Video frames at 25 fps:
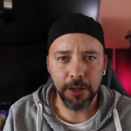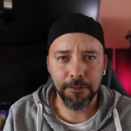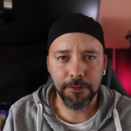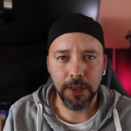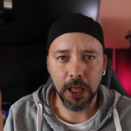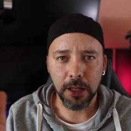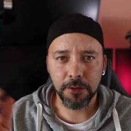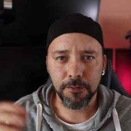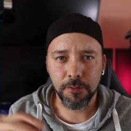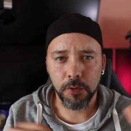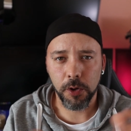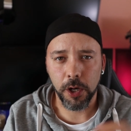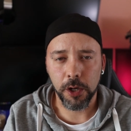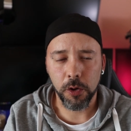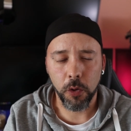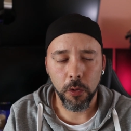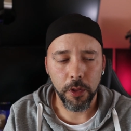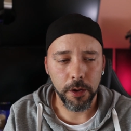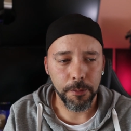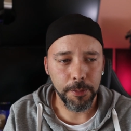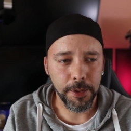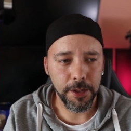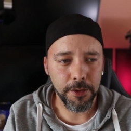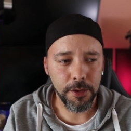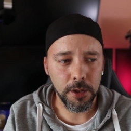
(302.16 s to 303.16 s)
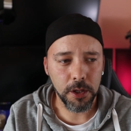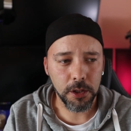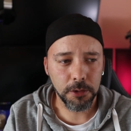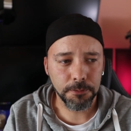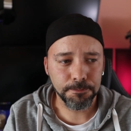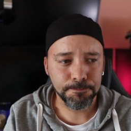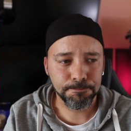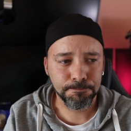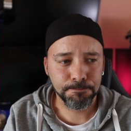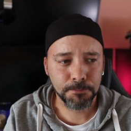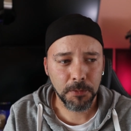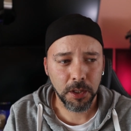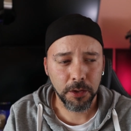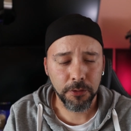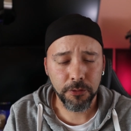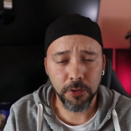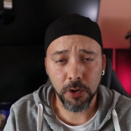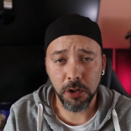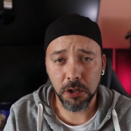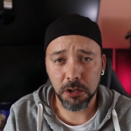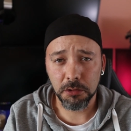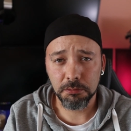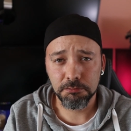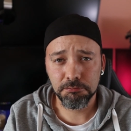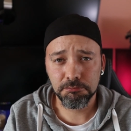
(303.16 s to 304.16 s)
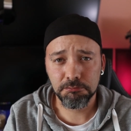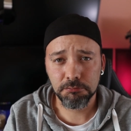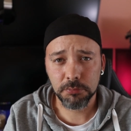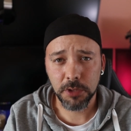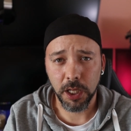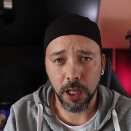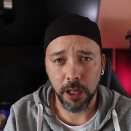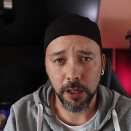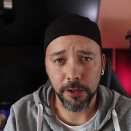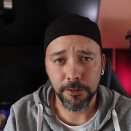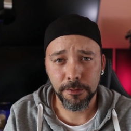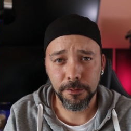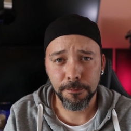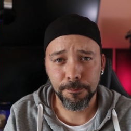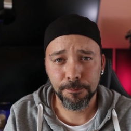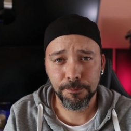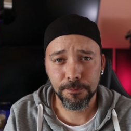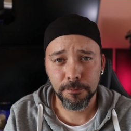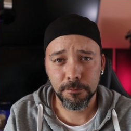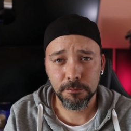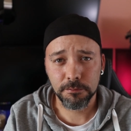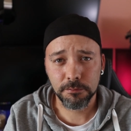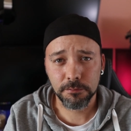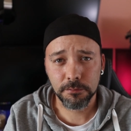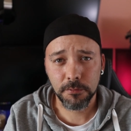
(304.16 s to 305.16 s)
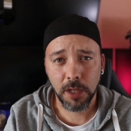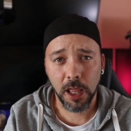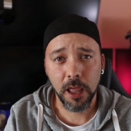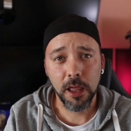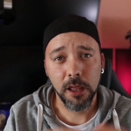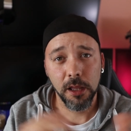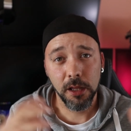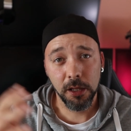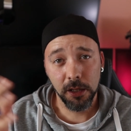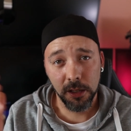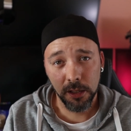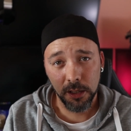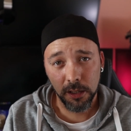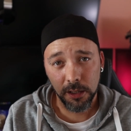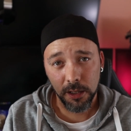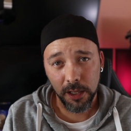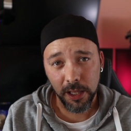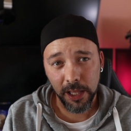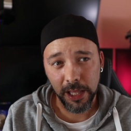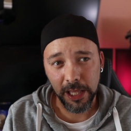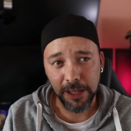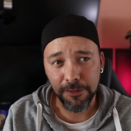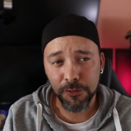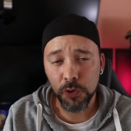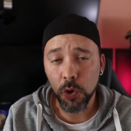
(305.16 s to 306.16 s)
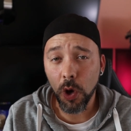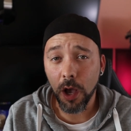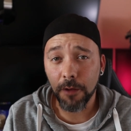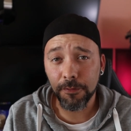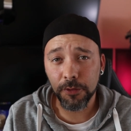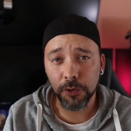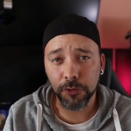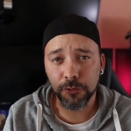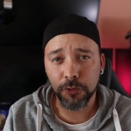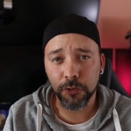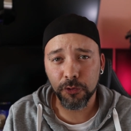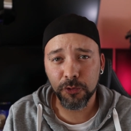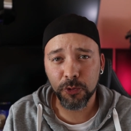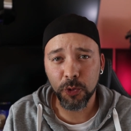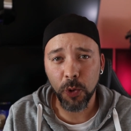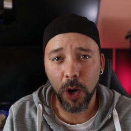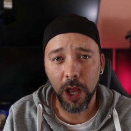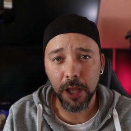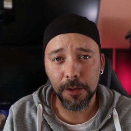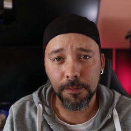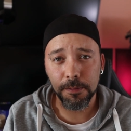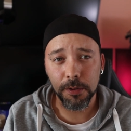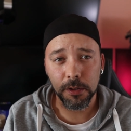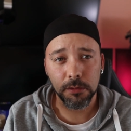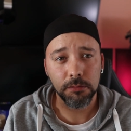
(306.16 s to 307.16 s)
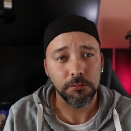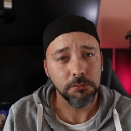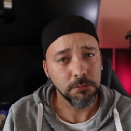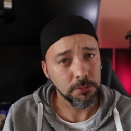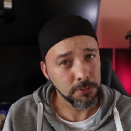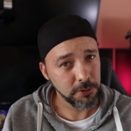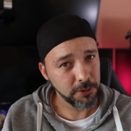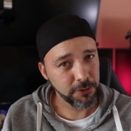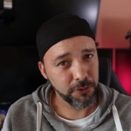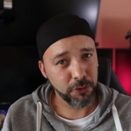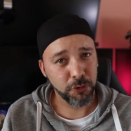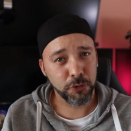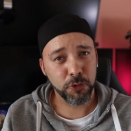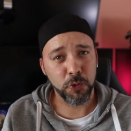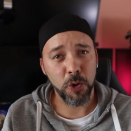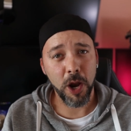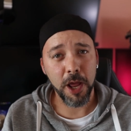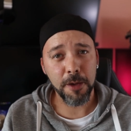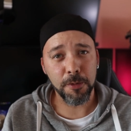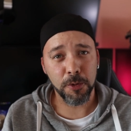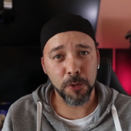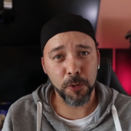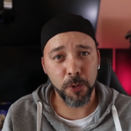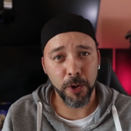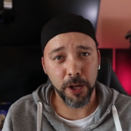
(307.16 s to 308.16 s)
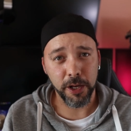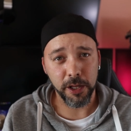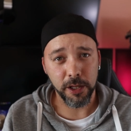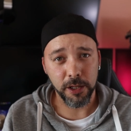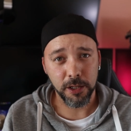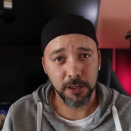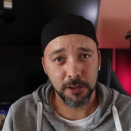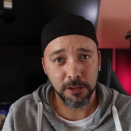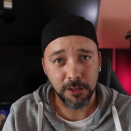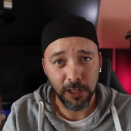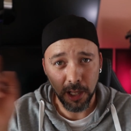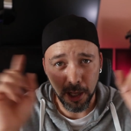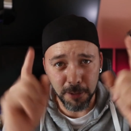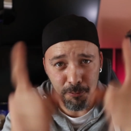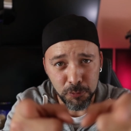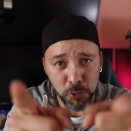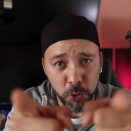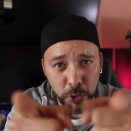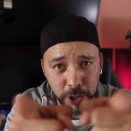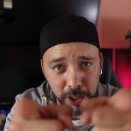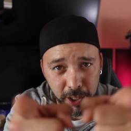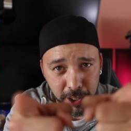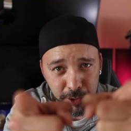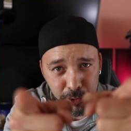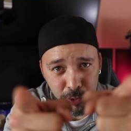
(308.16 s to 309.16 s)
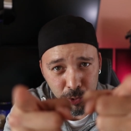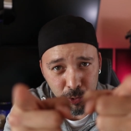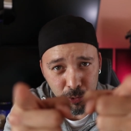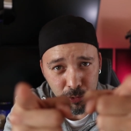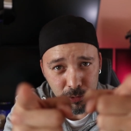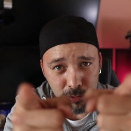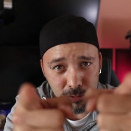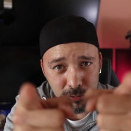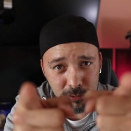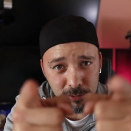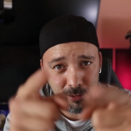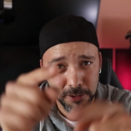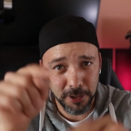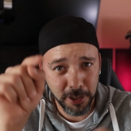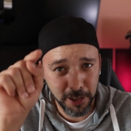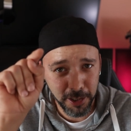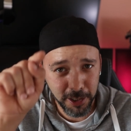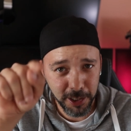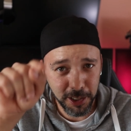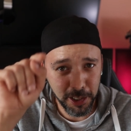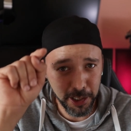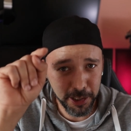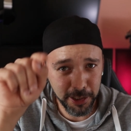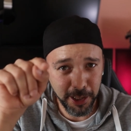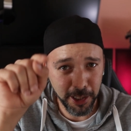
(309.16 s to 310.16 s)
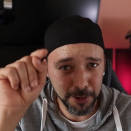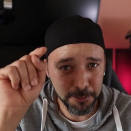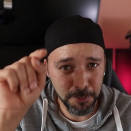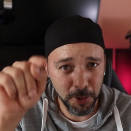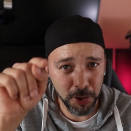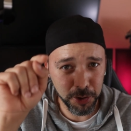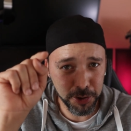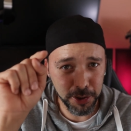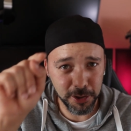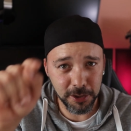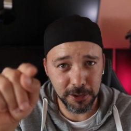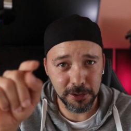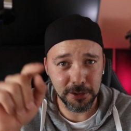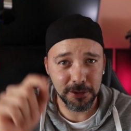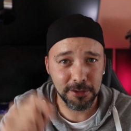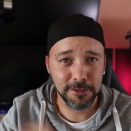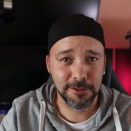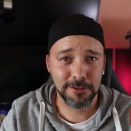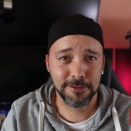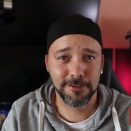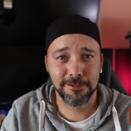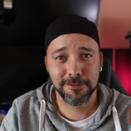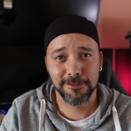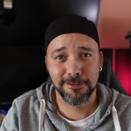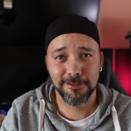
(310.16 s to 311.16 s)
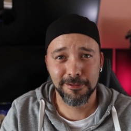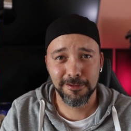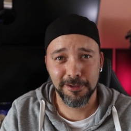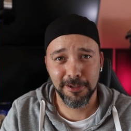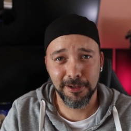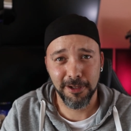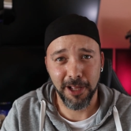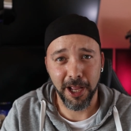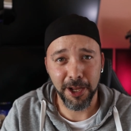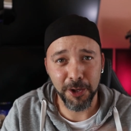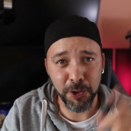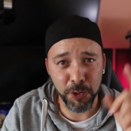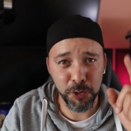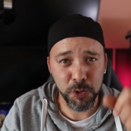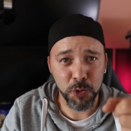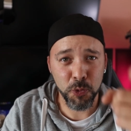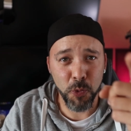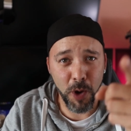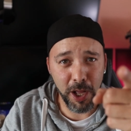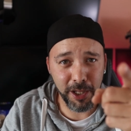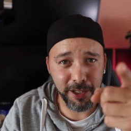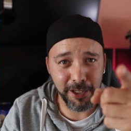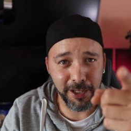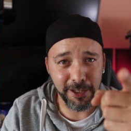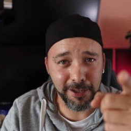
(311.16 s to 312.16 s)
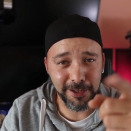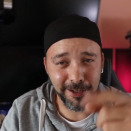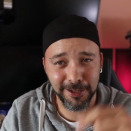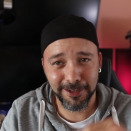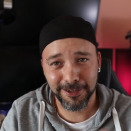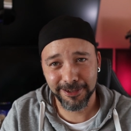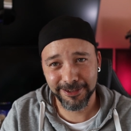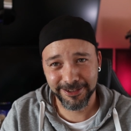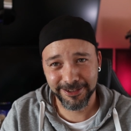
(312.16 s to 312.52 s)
leave that for another video. So, guys, if you have not subscribed, subscribe already. I'm looking at you. Click that button. I know you want it.